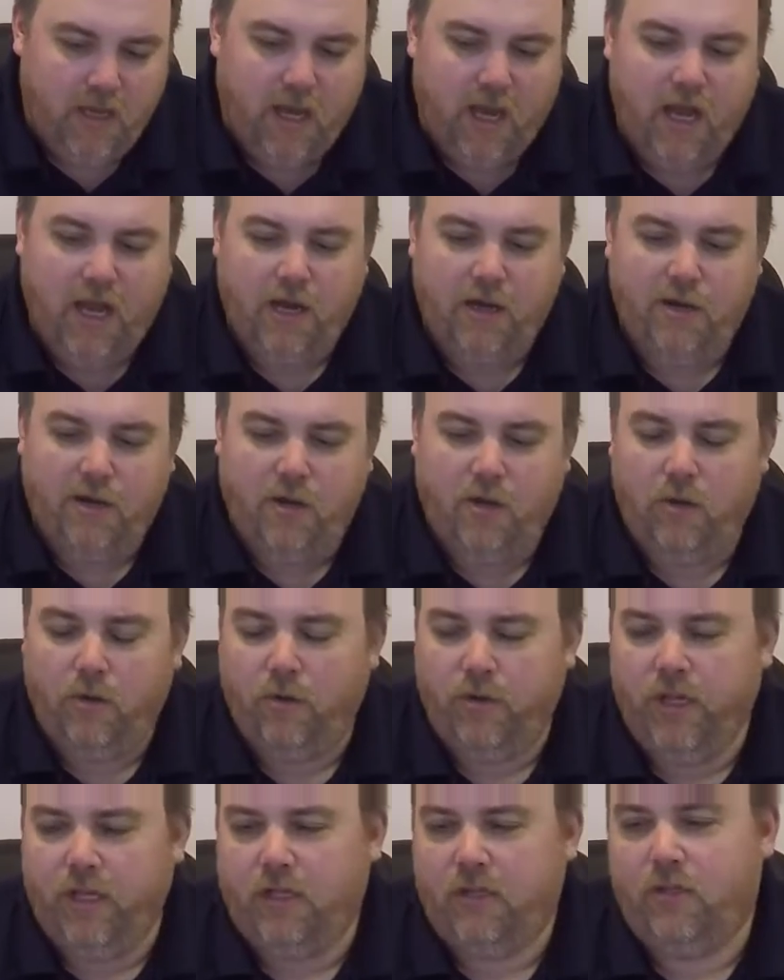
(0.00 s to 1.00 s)
I know
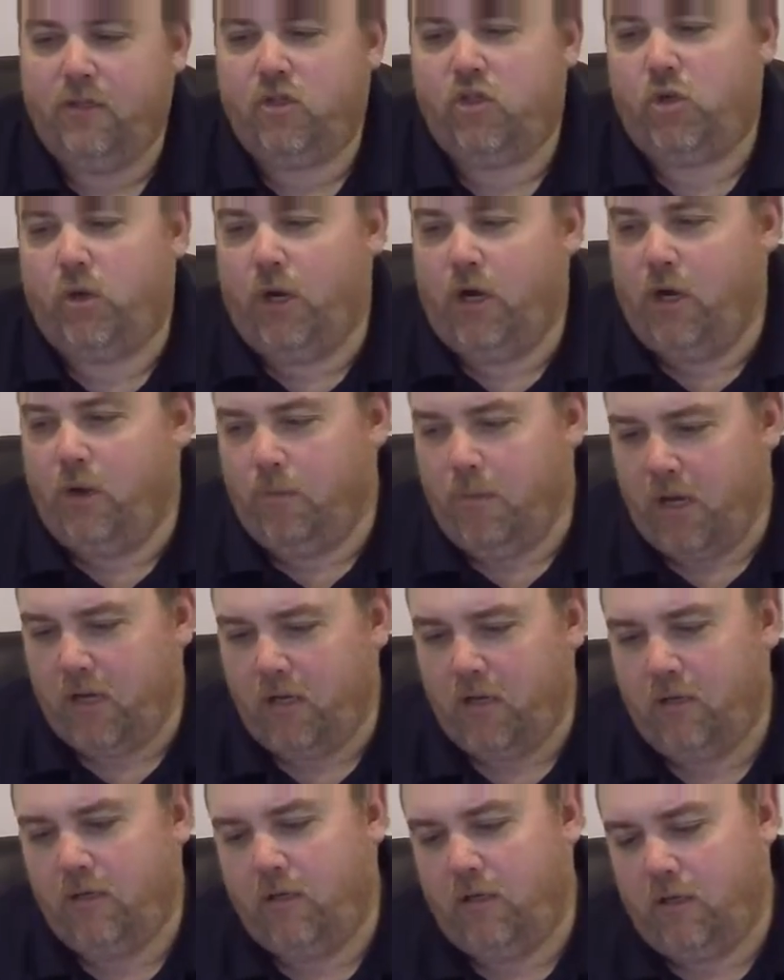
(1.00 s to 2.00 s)
that traitor
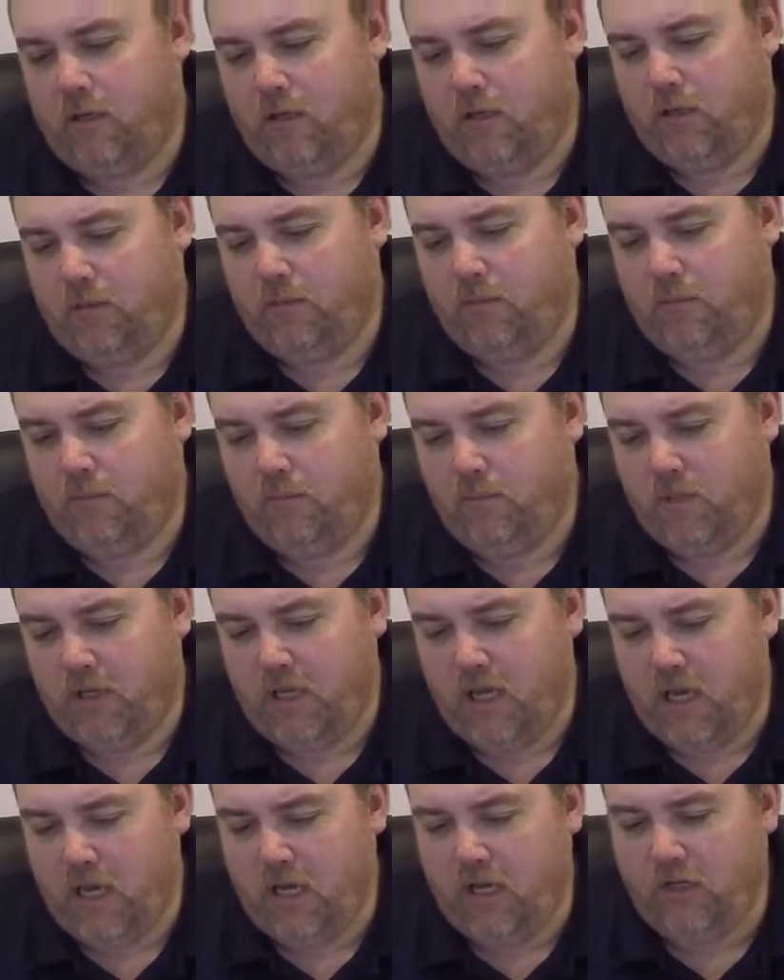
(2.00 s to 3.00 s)

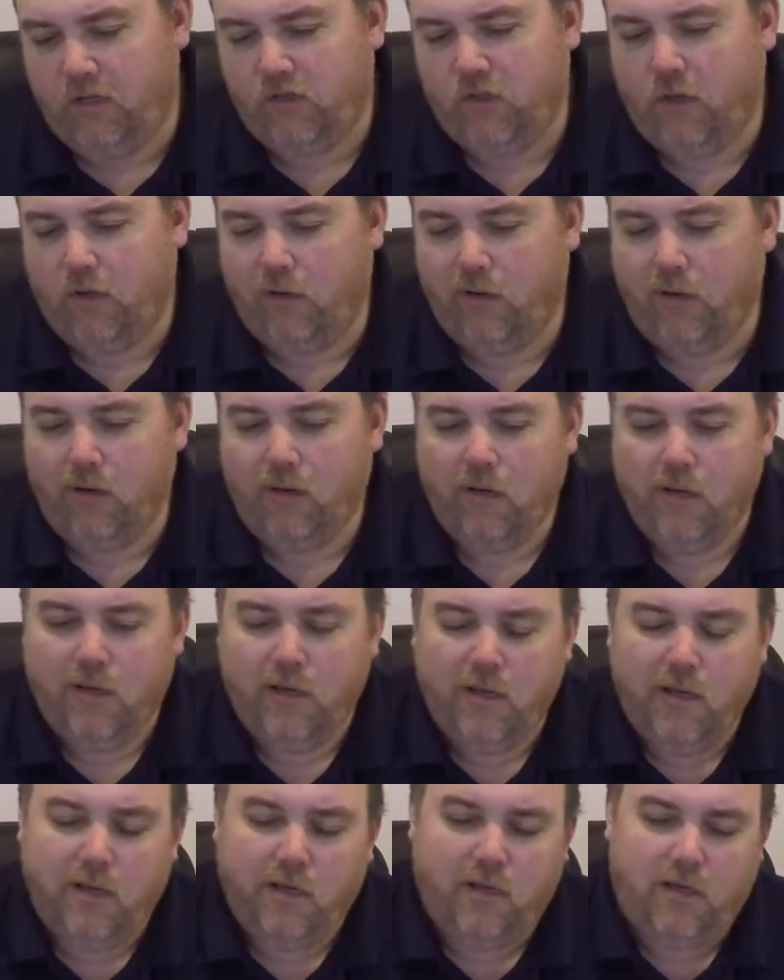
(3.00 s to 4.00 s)
mechanics are
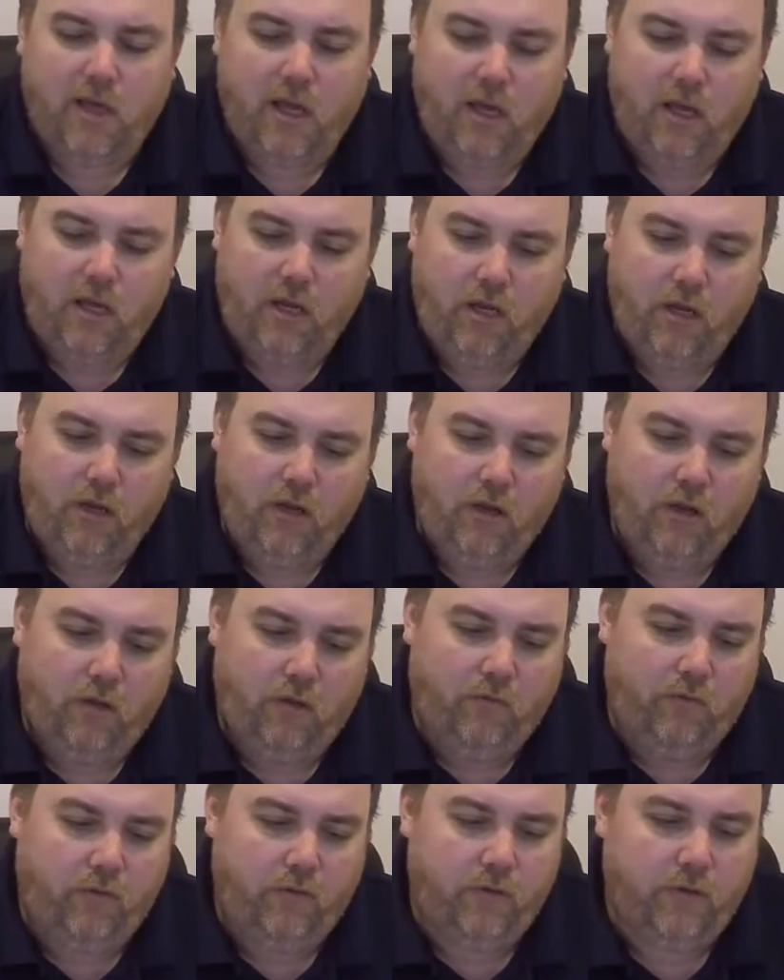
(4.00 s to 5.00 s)
kind
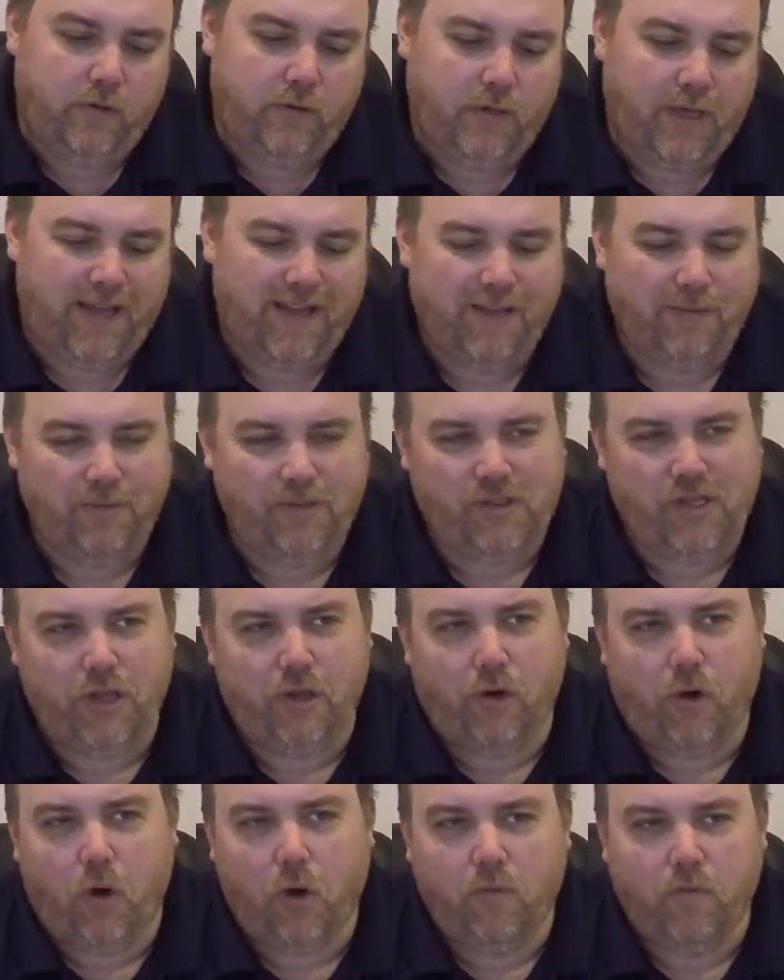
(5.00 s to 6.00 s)
of, I wouldn't say
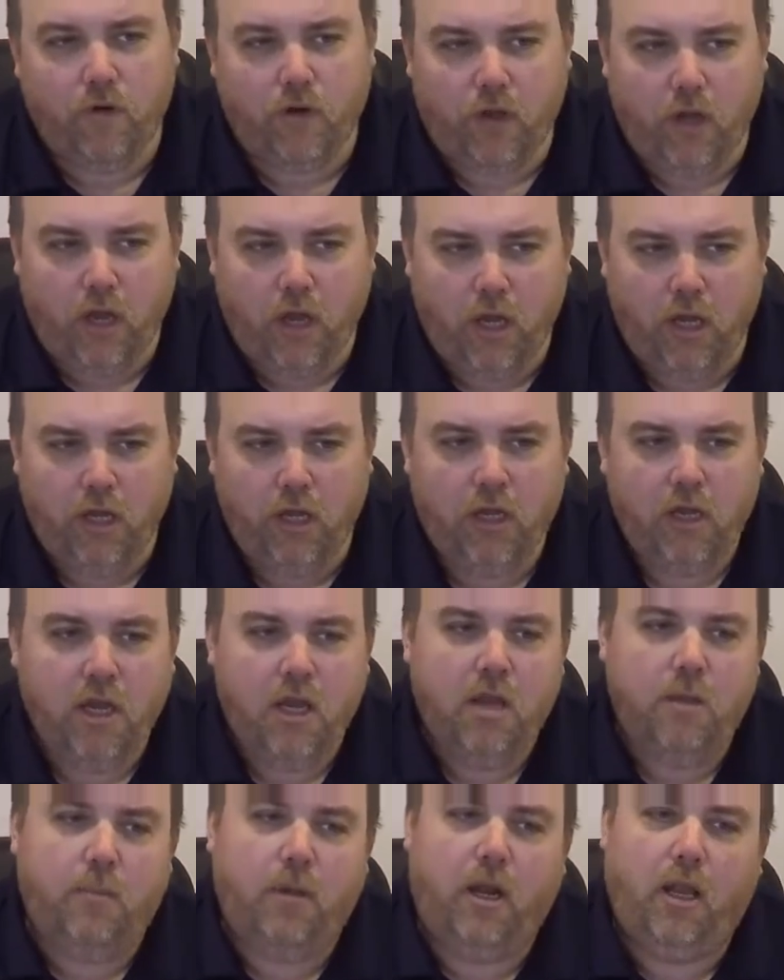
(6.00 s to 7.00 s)
they're overdone,
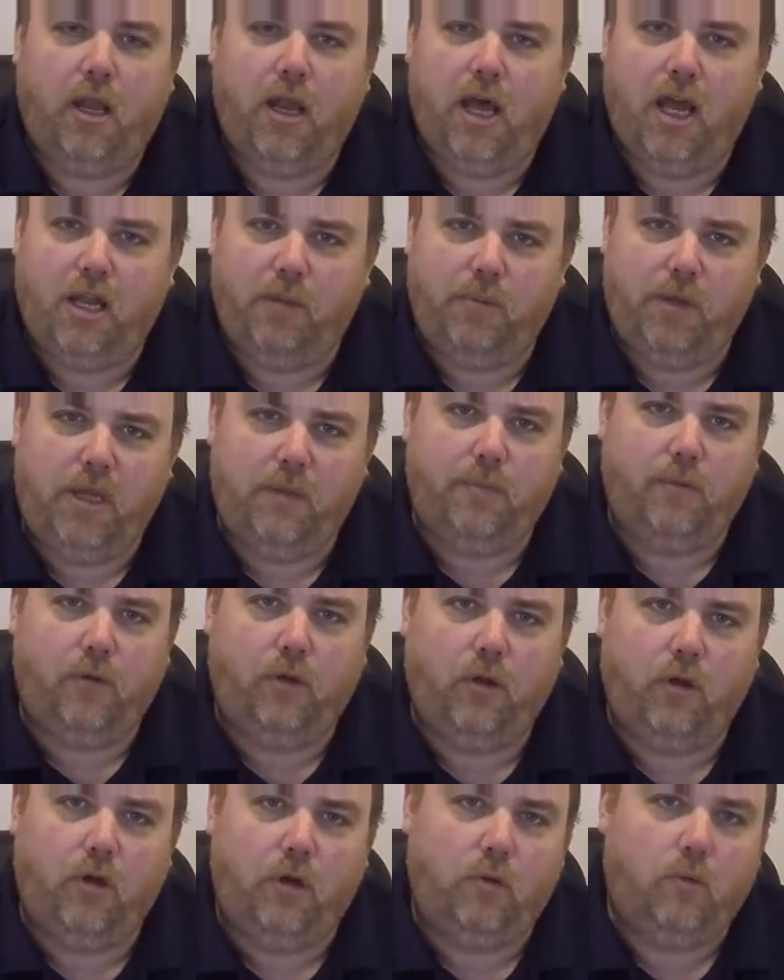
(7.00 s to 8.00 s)
but a lot of people
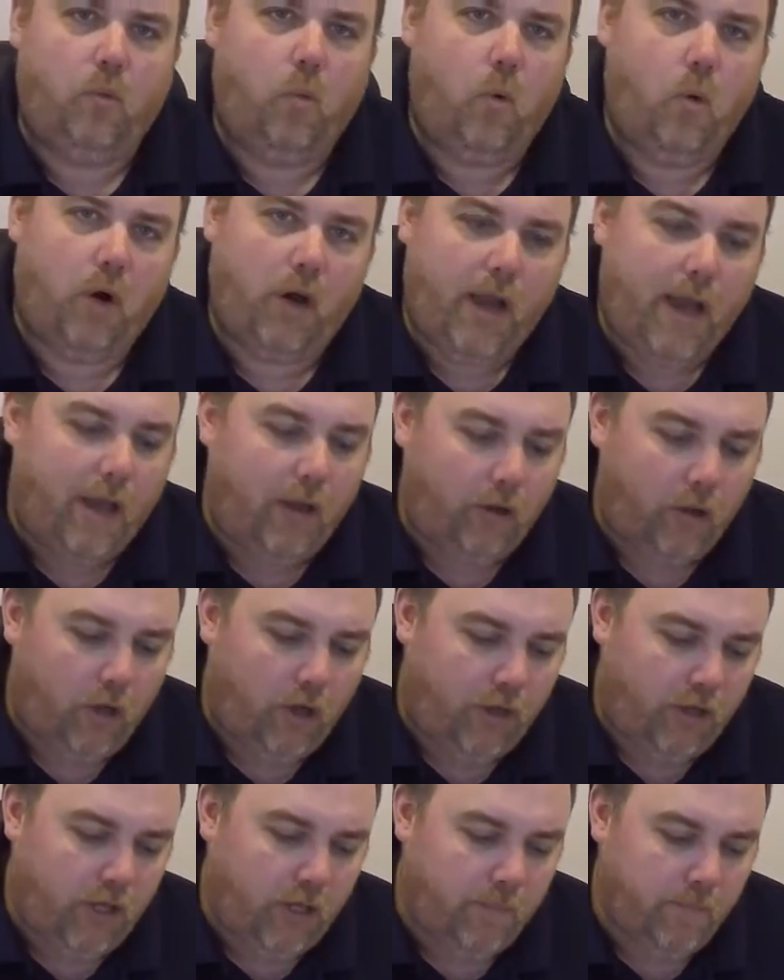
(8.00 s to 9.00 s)
are worn out
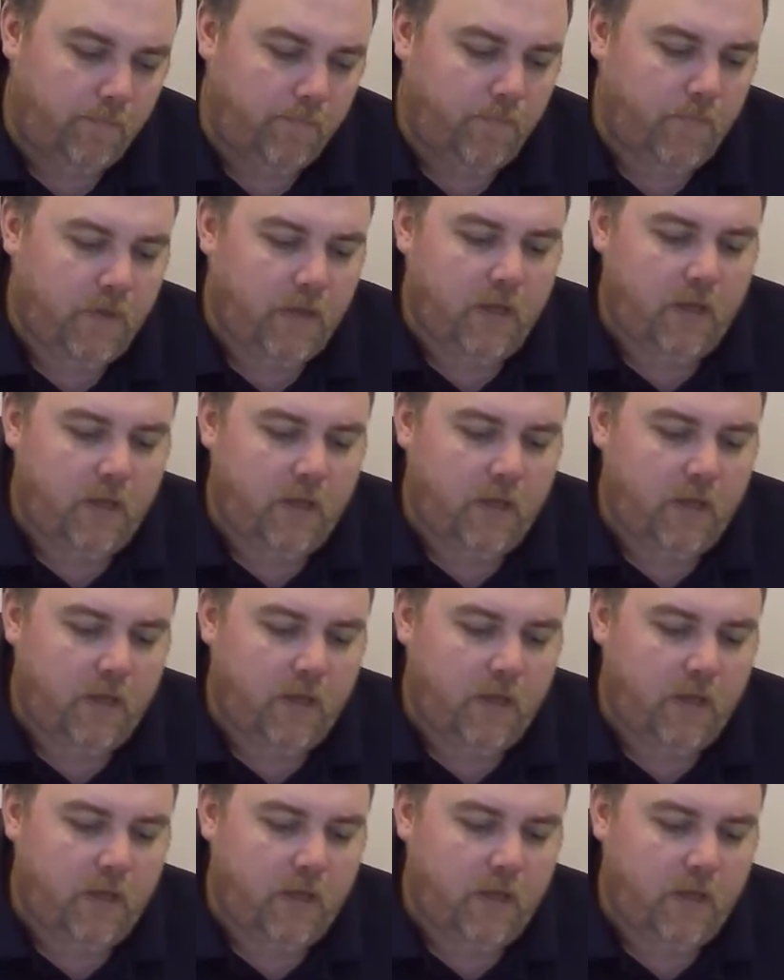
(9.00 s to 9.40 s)
on them.